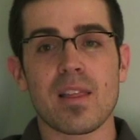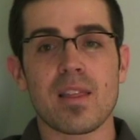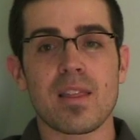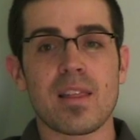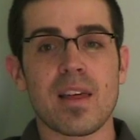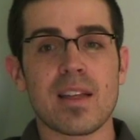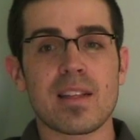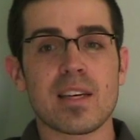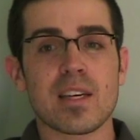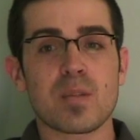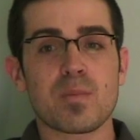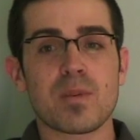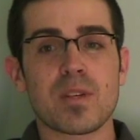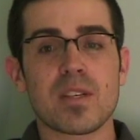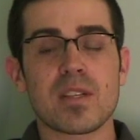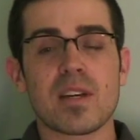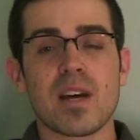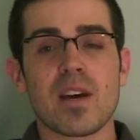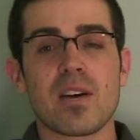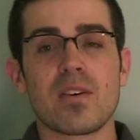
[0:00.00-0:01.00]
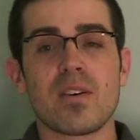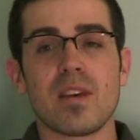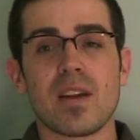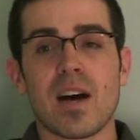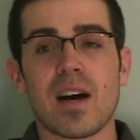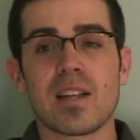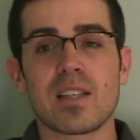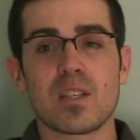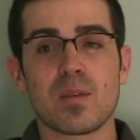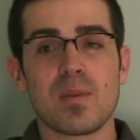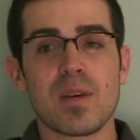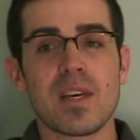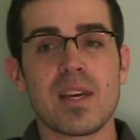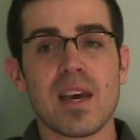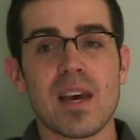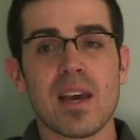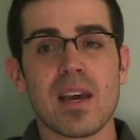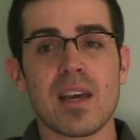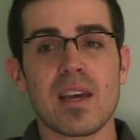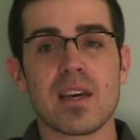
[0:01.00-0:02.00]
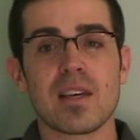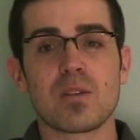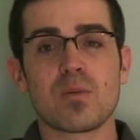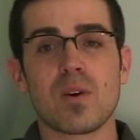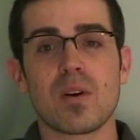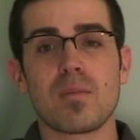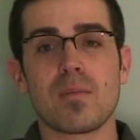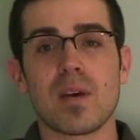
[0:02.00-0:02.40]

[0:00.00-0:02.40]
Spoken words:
That desperate desire not to be gay is what